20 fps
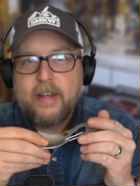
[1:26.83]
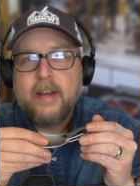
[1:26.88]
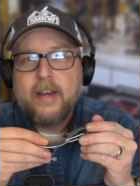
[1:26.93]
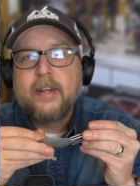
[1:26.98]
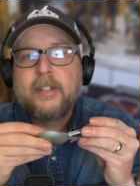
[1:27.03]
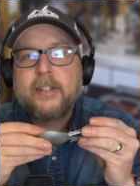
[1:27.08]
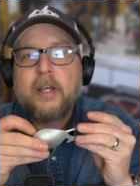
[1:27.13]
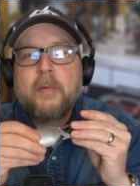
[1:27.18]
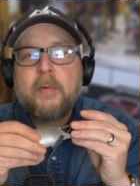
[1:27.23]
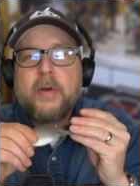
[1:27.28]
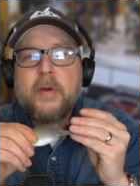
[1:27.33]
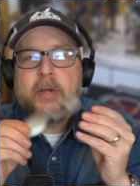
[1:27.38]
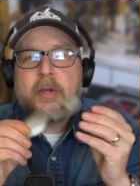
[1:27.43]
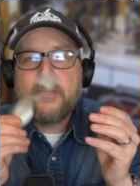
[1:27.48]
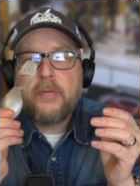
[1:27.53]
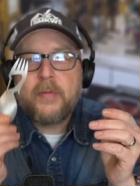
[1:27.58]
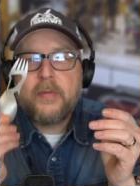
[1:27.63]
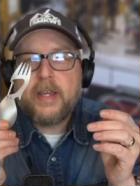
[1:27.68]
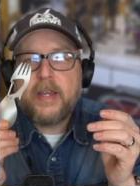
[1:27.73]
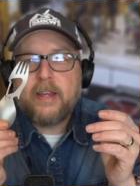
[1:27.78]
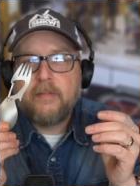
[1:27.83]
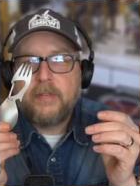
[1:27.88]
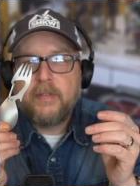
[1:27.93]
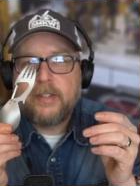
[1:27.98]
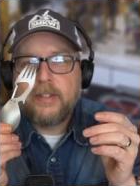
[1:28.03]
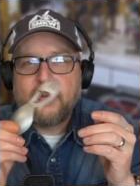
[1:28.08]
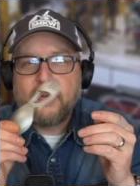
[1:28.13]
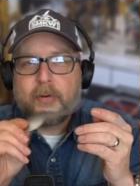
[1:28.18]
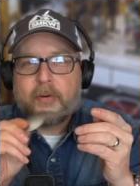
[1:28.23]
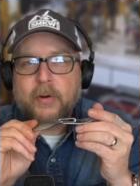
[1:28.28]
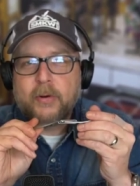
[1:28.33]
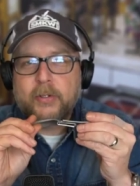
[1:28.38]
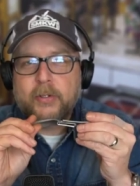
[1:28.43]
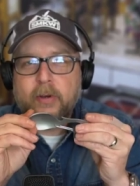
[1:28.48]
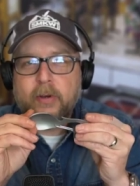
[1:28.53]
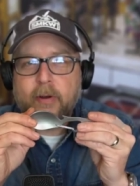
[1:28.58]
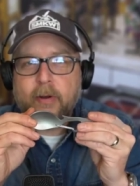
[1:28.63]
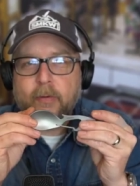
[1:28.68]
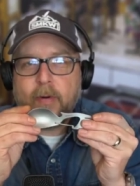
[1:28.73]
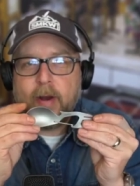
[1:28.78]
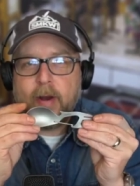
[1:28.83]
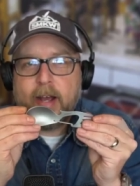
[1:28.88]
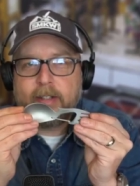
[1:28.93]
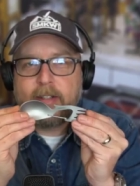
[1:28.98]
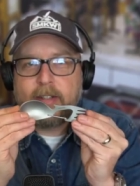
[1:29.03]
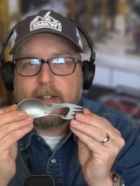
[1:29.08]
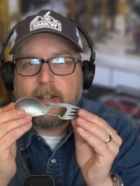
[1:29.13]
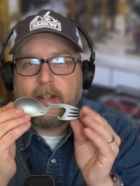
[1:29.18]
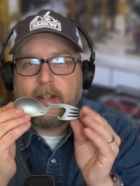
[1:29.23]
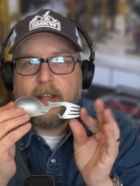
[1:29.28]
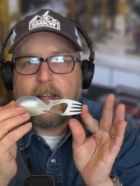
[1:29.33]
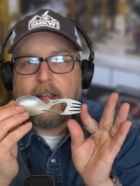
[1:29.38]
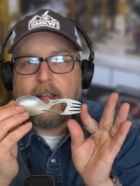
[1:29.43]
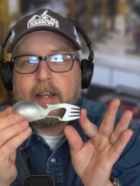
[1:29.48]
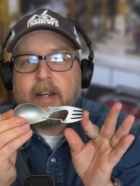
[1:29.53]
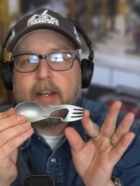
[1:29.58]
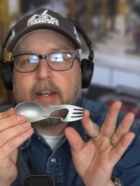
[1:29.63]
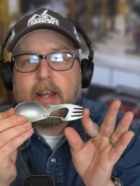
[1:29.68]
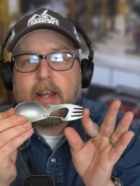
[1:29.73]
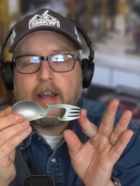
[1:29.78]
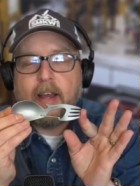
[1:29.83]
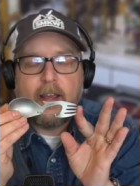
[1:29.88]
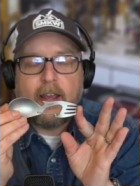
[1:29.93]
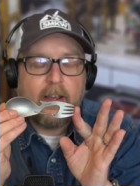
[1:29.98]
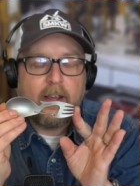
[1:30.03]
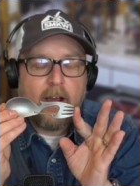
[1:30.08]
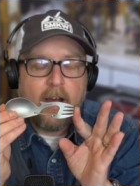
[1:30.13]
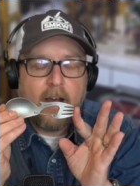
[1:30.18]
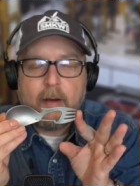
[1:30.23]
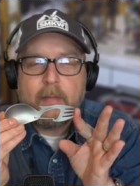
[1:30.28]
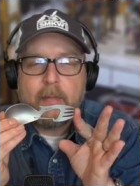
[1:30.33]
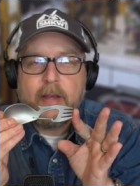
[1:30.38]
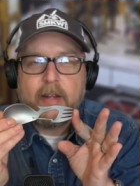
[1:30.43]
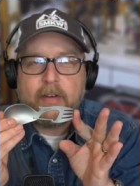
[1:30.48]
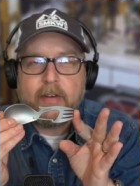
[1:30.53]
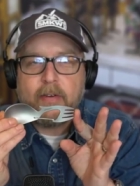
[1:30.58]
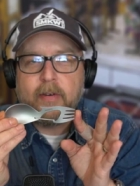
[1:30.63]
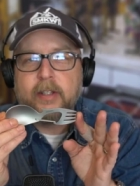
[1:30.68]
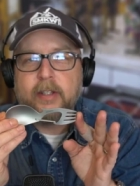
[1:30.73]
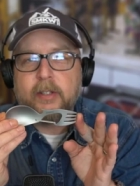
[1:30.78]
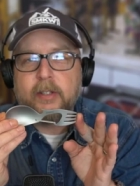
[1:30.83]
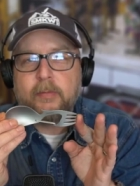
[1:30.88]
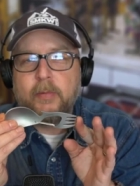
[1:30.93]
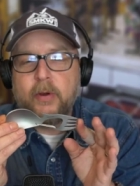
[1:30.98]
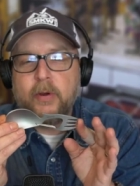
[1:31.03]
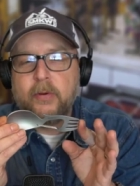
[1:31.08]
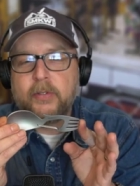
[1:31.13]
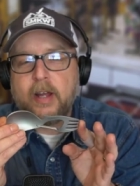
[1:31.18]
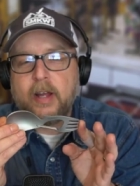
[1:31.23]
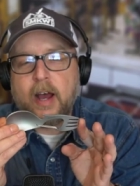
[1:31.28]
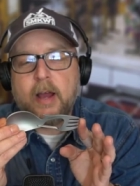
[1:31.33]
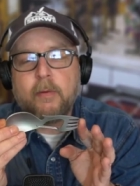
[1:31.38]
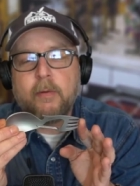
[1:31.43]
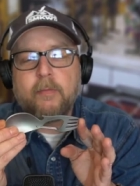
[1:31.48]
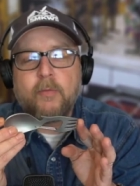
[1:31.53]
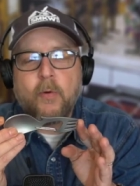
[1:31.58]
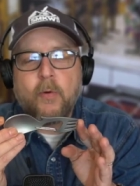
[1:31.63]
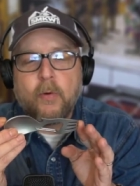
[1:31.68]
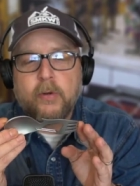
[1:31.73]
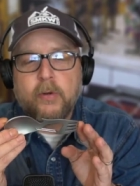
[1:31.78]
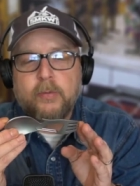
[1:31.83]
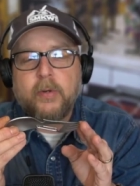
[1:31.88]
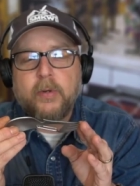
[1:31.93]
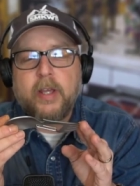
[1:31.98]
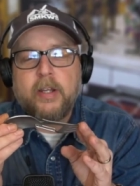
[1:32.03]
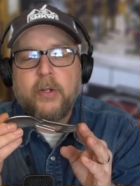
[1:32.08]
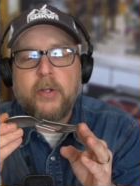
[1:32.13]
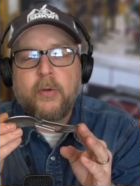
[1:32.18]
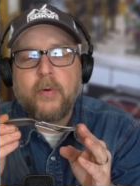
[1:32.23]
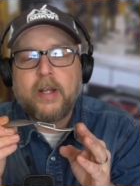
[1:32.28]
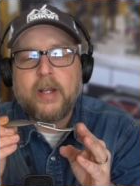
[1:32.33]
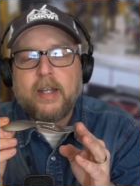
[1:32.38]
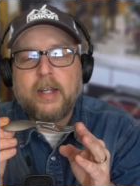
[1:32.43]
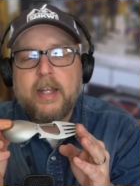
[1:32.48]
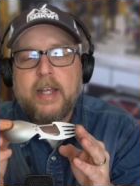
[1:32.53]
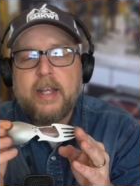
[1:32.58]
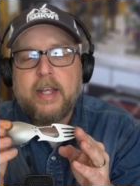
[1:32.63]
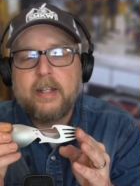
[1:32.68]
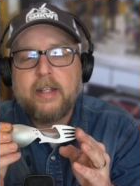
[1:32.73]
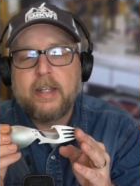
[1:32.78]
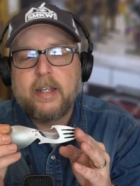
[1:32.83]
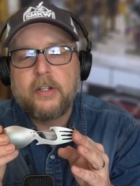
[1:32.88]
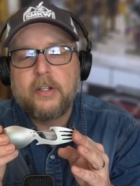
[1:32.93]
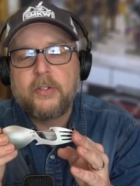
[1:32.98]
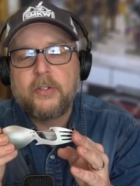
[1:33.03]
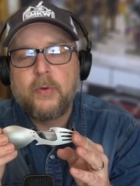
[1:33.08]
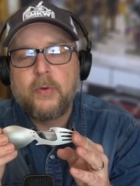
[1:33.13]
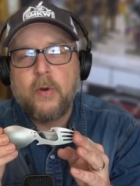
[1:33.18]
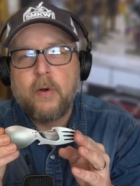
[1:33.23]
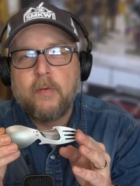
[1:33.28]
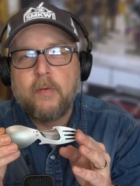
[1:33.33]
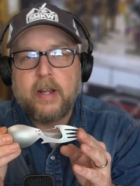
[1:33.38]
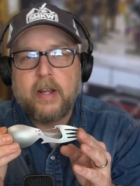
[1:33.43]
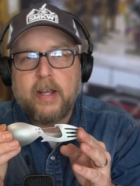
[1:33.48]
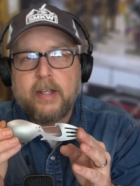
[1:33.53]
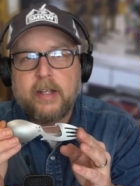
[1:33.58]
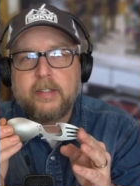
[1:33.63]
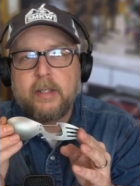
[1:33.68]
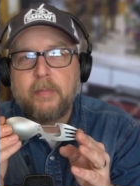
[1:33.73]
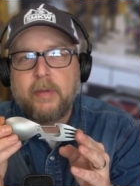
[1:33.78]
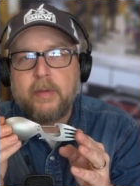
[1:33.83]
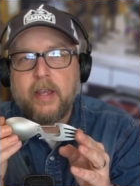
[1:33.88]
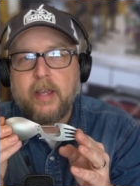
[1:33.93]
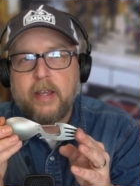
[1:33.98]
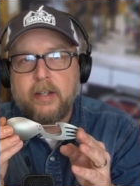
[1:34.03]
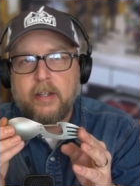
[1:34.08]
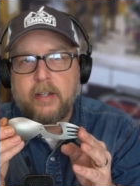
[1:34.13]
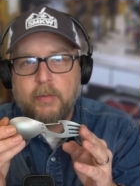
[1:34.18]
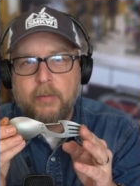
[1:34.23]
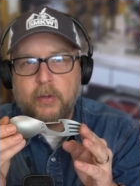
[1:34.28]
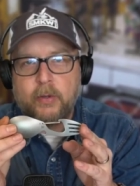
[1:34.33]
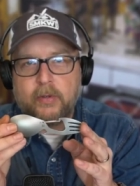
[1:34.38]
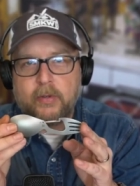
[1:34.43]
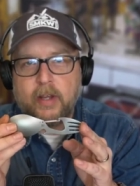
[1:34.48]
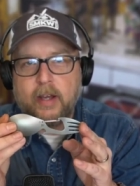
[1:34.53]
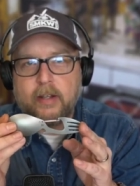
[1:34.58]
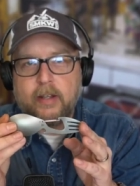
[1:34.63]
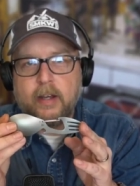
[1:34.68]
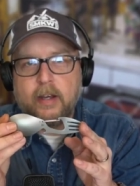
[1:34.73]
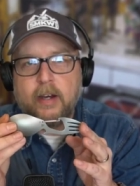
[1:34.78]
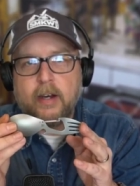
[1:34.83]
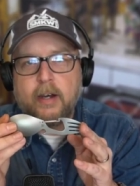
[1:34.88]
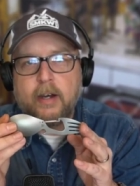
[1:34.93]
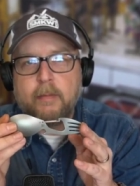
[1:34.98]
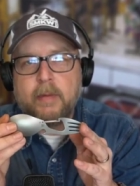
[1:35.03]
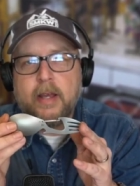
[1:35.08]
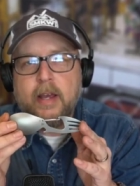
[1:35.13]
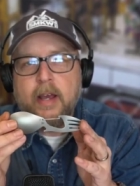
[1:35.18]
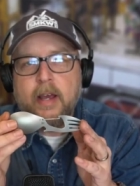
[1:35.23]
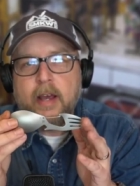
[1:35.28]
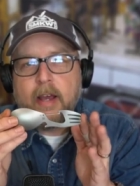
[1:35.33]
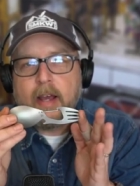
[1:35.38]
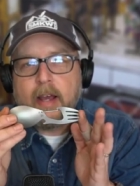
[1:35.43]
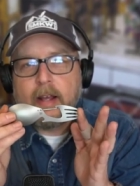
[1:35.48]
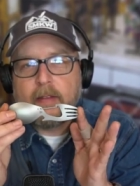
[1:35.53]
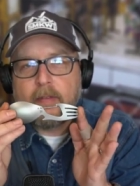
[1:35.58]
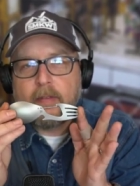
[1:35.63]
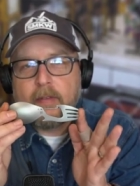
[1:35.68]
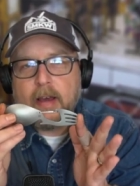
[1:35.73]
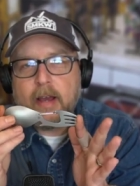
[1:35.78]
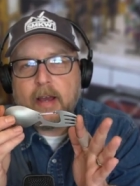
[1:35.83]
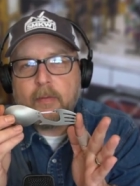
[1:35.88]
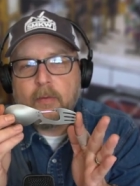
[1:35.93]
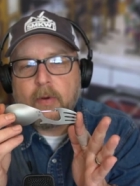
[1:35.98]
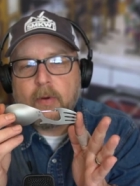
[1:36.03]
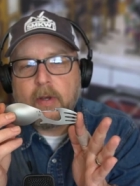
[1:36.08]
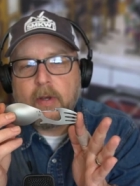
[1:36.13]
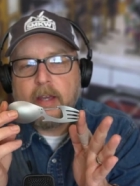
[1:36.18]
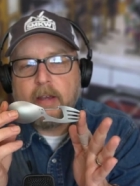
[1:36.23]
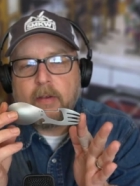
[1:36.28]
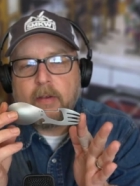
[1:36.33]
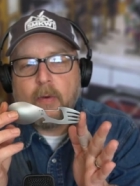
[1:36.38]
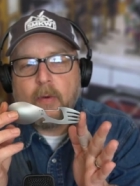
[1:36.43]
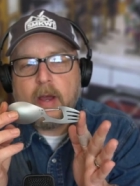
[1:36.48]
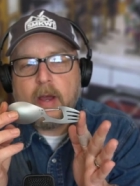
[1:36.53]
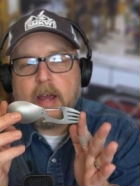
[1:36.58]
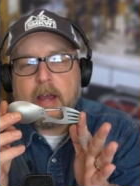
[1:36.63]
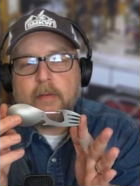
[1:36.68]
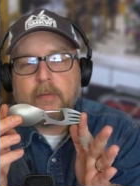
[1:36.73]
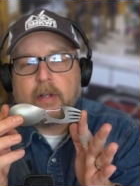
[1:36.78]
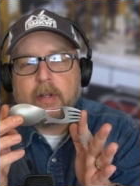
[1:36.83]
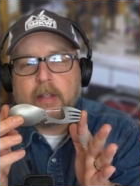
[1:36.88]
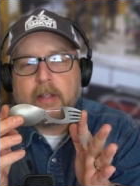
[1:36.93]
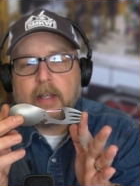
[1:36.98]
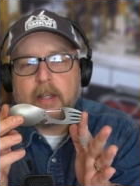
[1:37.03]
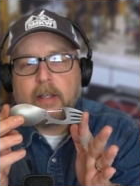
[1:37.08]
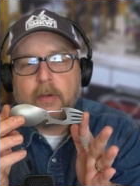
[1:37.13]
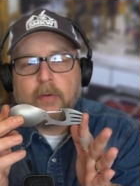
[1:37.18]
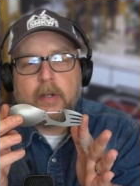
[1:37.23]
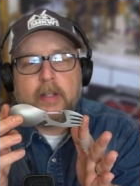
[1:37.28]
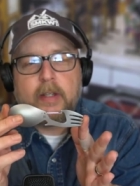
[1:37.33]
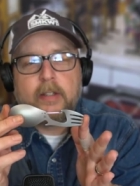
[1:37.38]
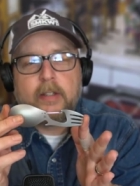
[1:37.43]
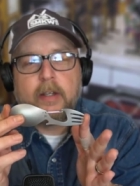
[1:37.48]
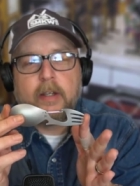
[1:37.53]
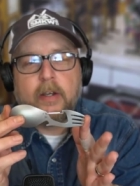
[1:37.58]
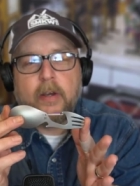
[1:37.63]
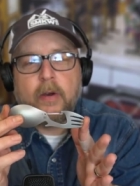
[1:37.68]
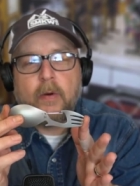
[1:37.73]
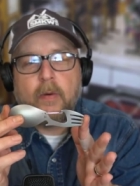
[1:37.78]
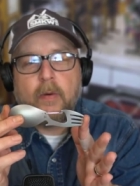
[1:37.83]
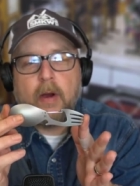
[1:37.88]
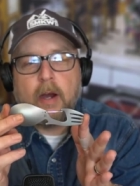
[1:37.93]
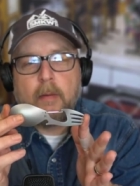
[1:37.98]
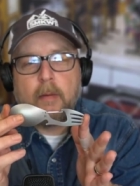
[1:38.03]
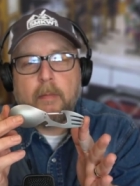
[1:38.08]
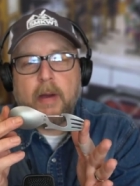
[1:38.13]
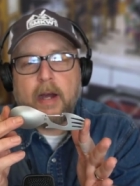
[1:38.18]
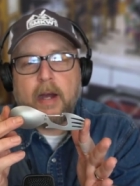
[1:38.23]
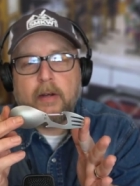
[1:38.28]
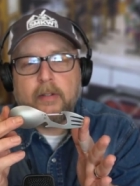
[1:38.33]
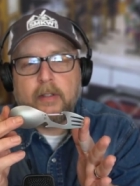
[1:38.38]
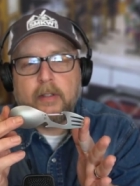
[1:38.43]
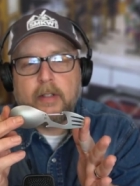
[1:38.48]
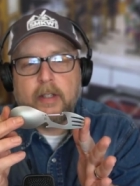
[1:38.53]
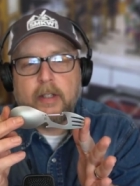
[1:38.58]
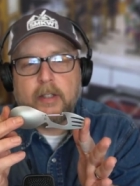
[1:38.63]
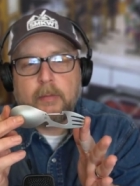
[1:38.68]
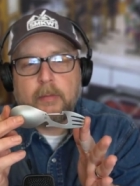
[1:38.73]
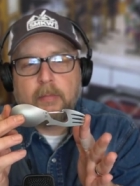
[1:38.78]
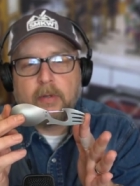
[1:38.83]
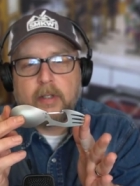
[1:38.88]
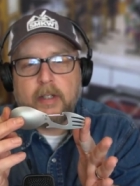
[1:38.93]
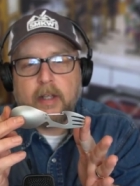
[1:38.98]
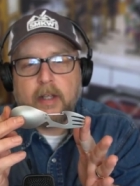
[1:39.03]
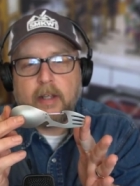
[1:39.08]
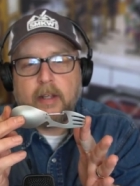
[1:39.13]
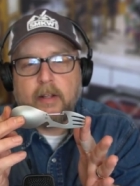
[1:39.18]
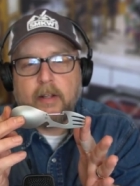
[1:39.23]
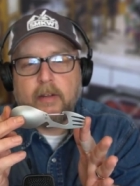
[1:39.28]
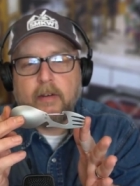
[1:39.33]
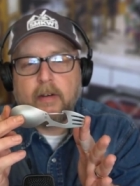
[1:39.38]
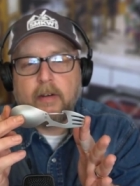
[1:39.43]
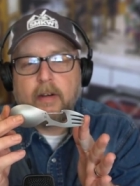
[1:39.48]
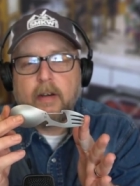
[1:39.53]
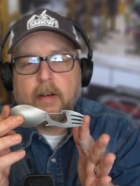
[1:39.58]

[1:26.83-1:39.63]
Tell me what you think of this little Kershaw Ration in a comment on this post. I, of course, will get you a link that gets you over to smkw.com, and that will get you everything you need to know about this particular